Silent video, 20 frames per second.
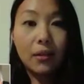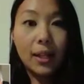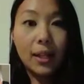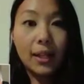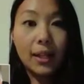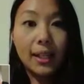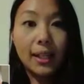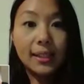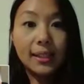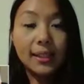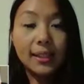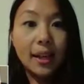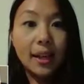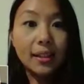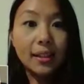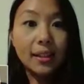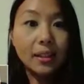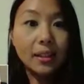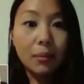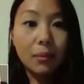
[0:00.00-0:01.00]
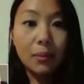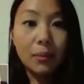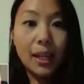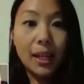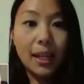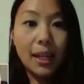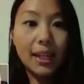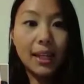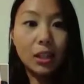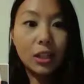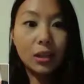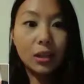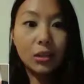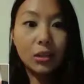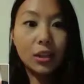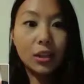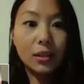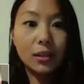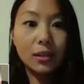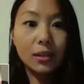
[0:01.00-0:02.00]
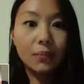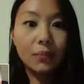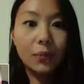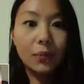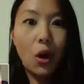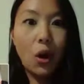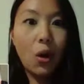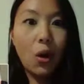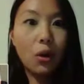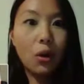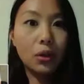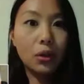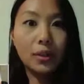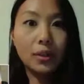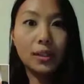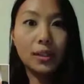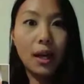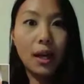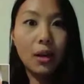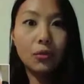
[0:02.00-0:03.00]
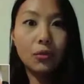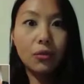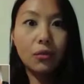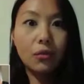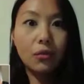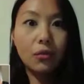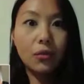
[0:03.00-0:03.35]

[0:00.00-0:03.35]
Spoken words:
and it's not something that you just hold yourself